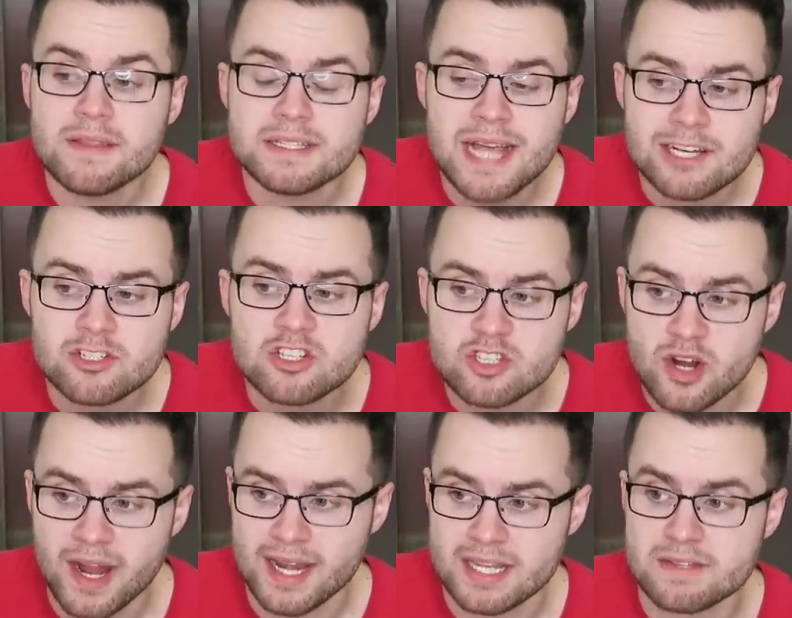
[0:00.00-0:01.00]
The texture is
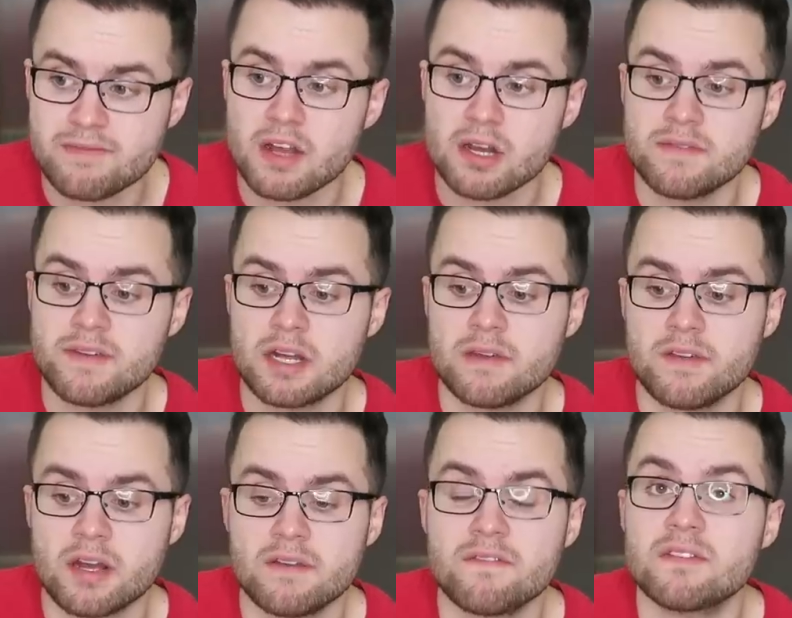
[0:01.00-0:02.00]
great, it is very, very,
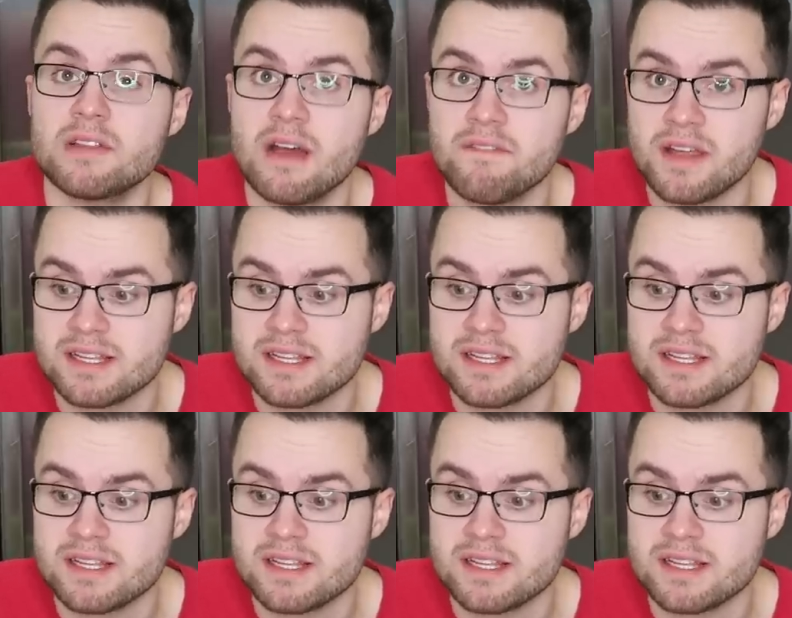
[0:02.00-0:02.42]
very fluffy.